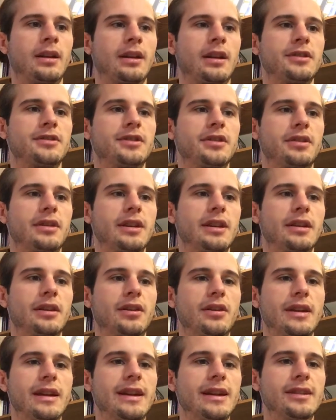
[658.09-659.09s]
because there
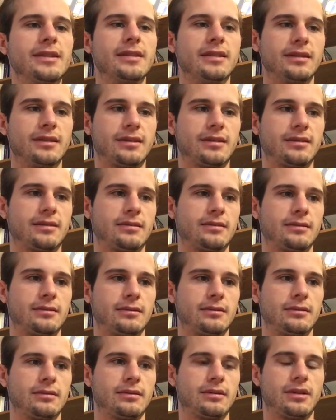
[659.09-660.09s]
there isn't
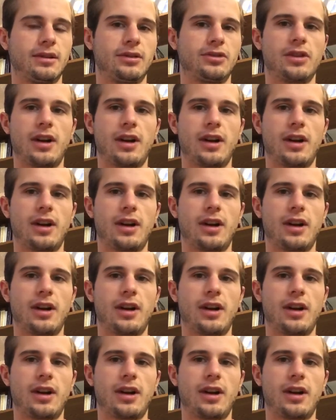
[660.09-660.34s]
a